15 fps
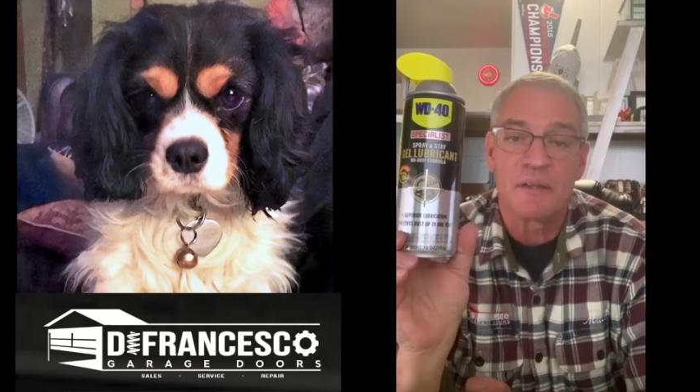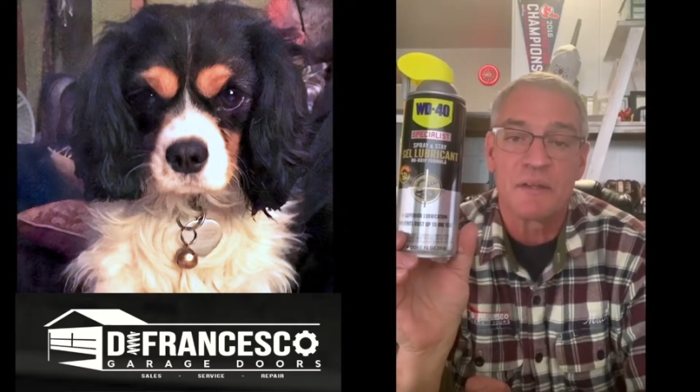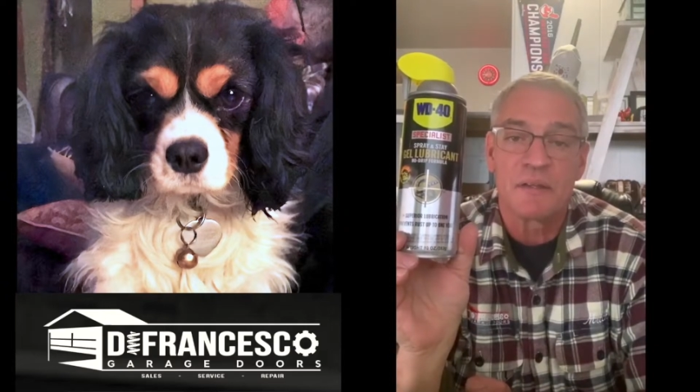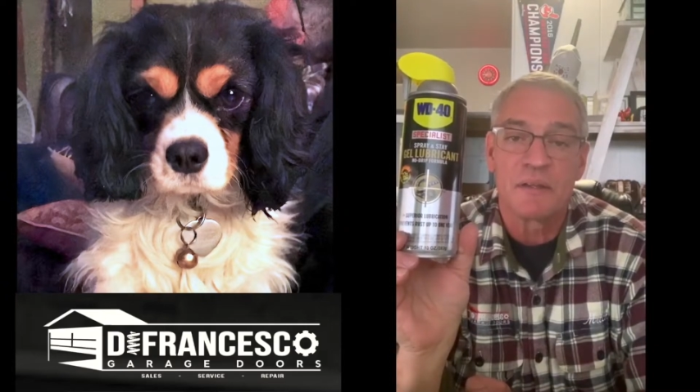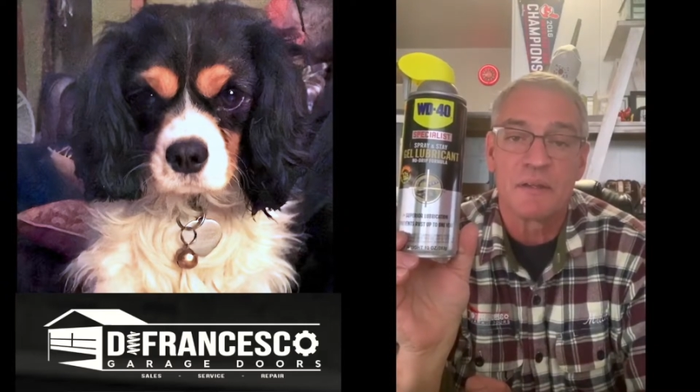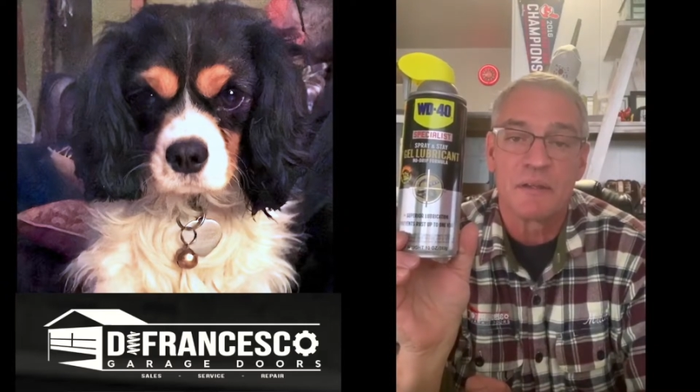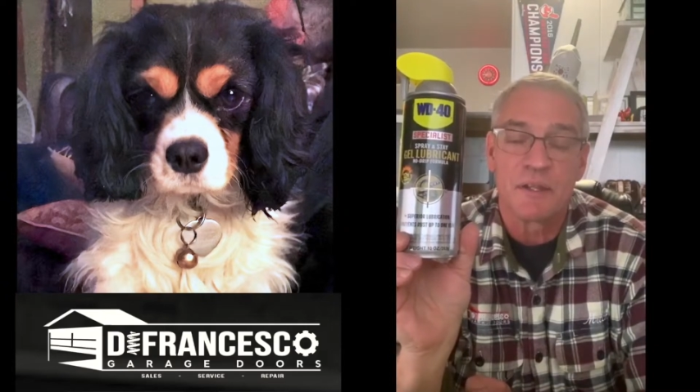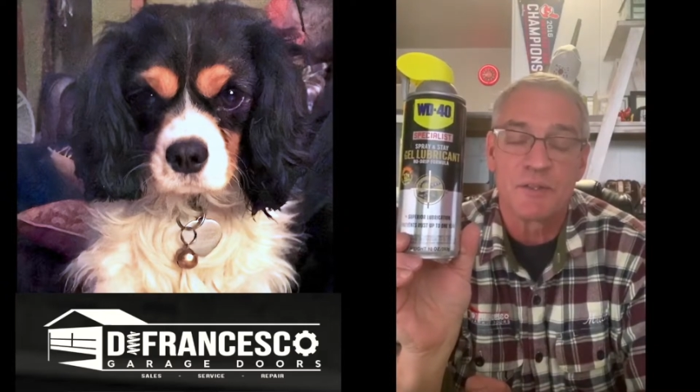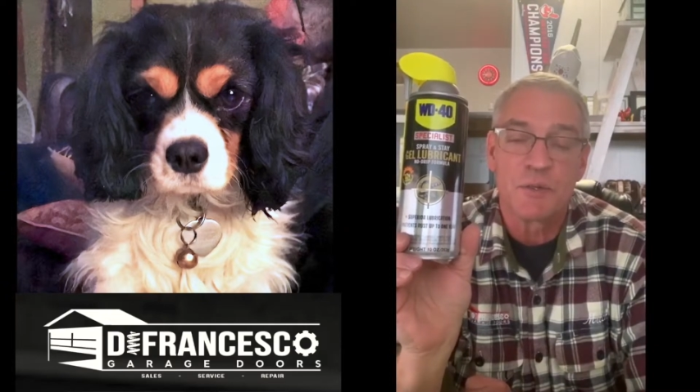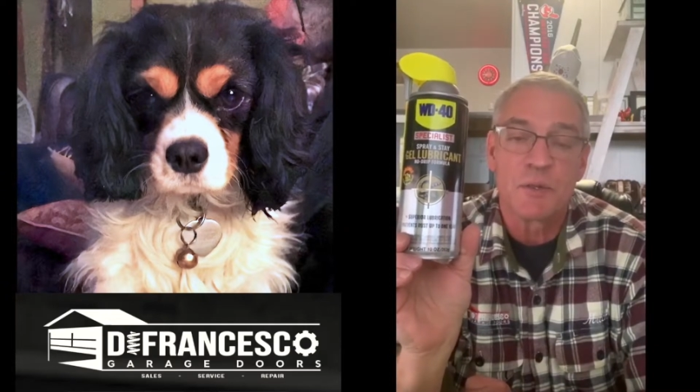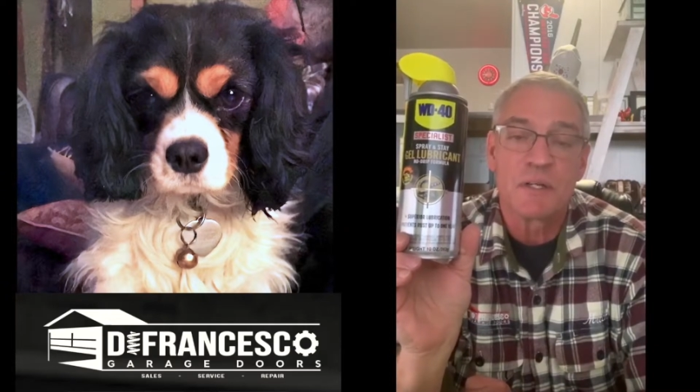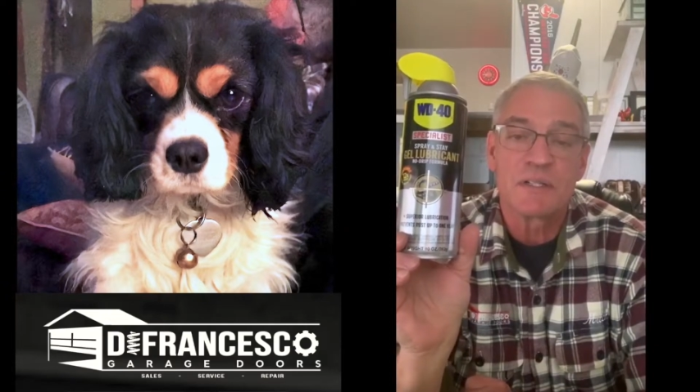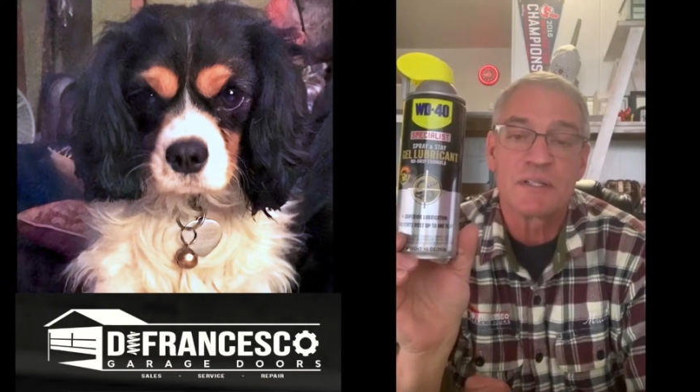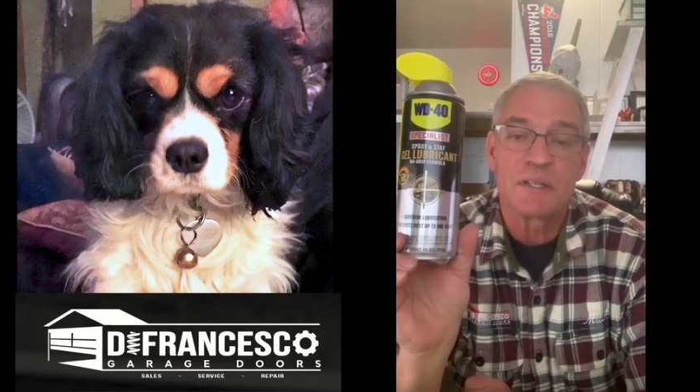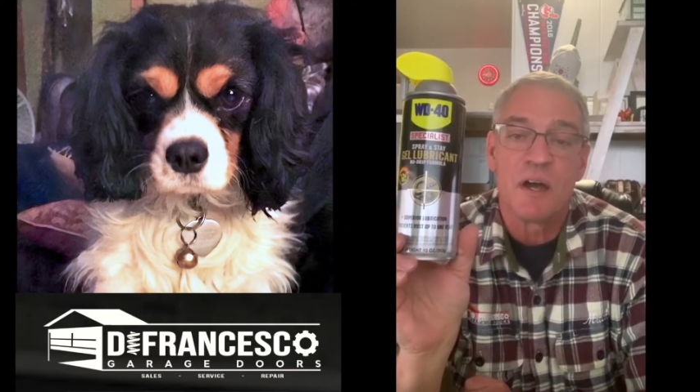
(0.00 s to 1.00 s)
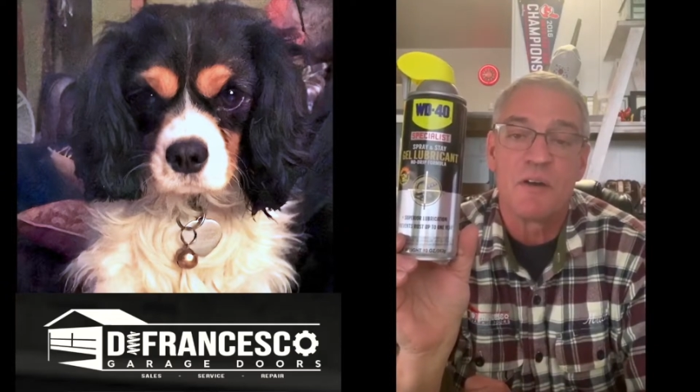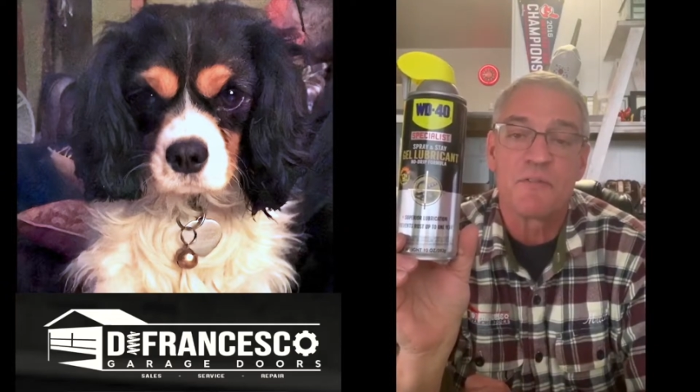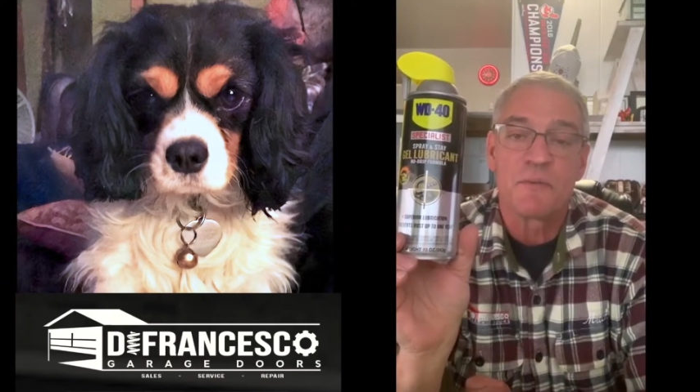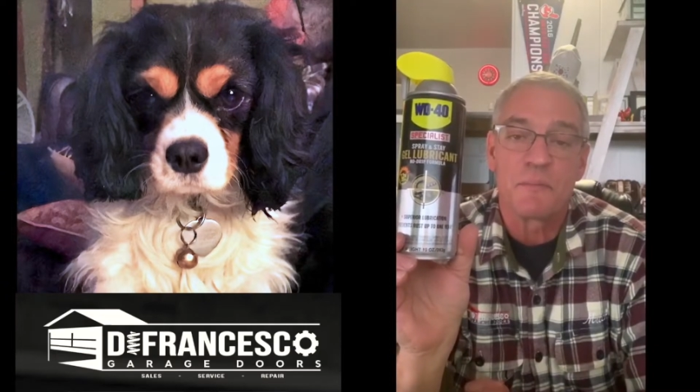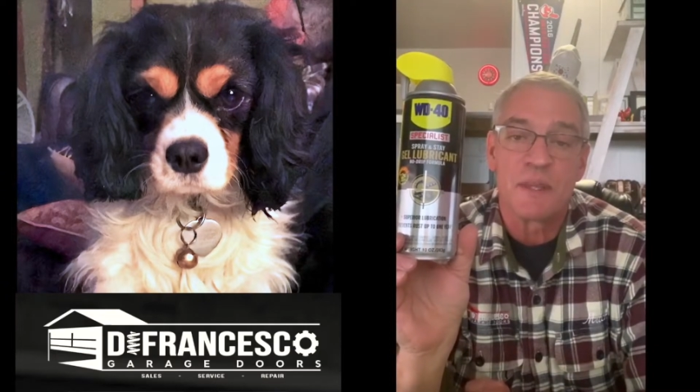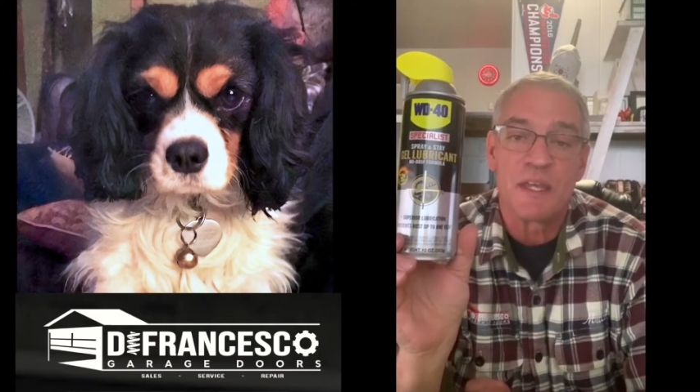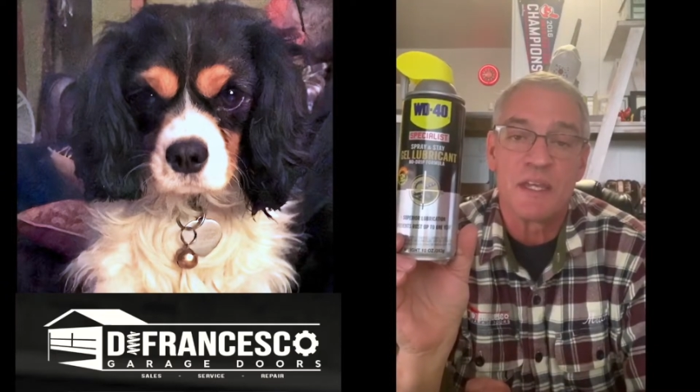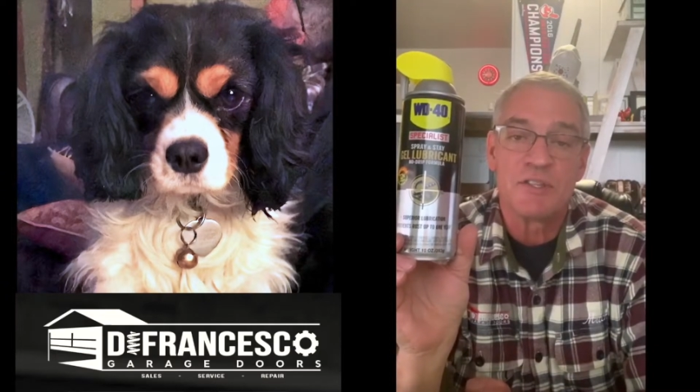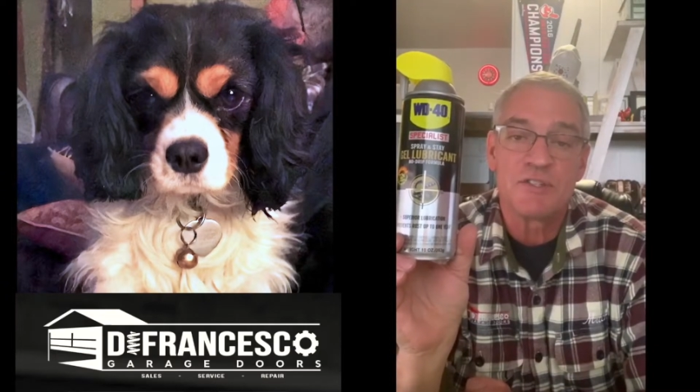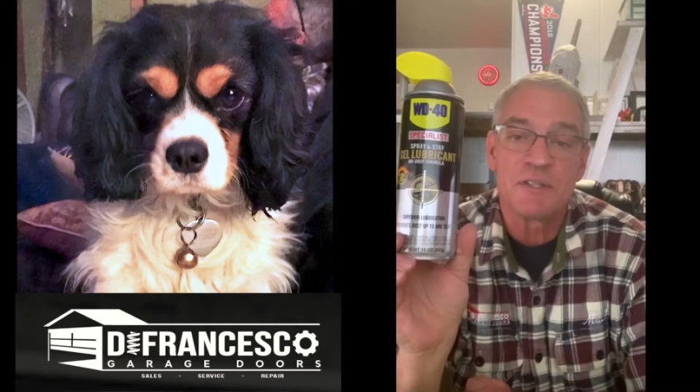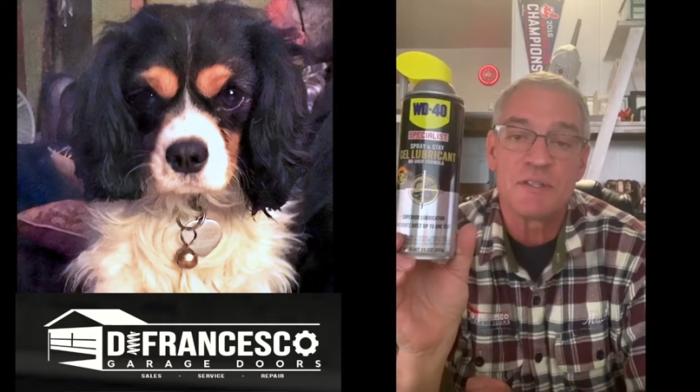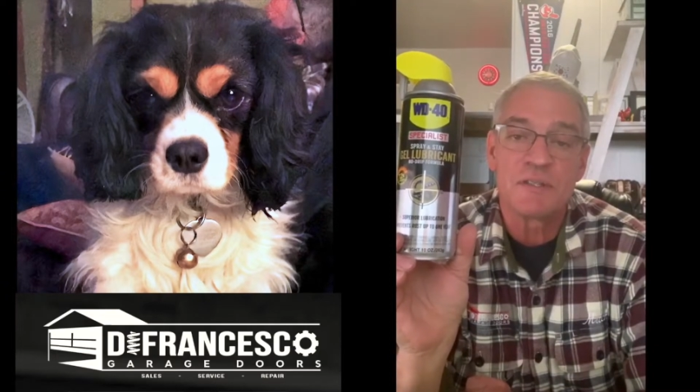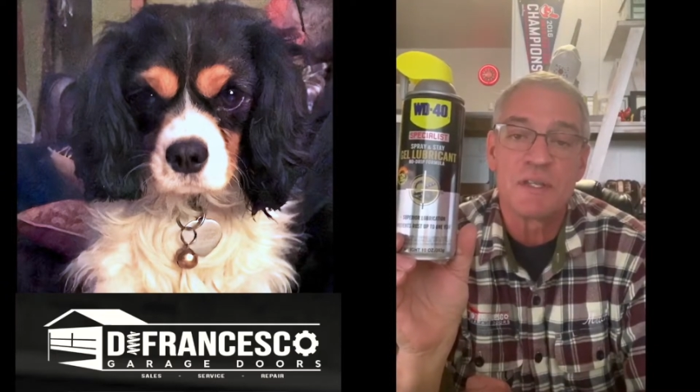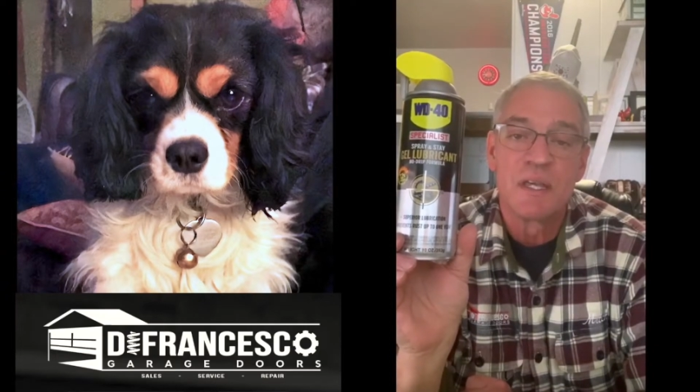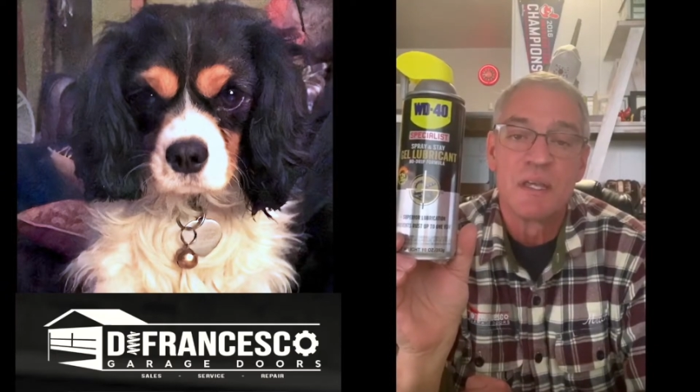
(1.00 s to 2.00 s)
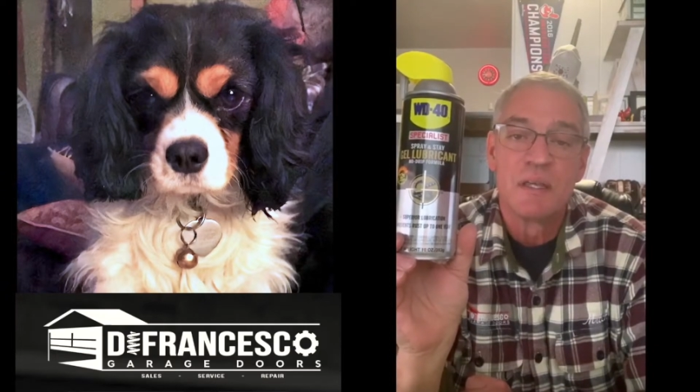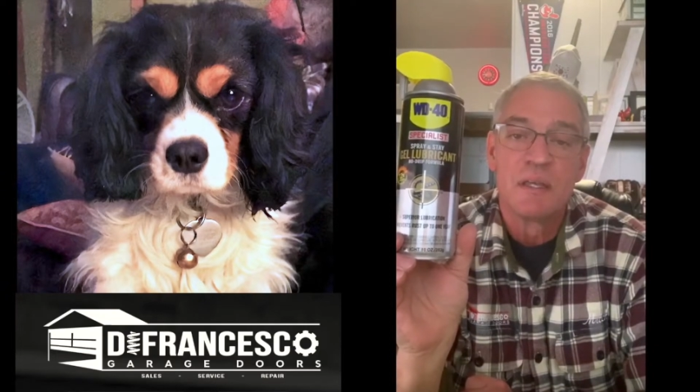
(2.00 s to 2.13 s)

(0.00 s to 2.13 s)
the door itself from the hinges.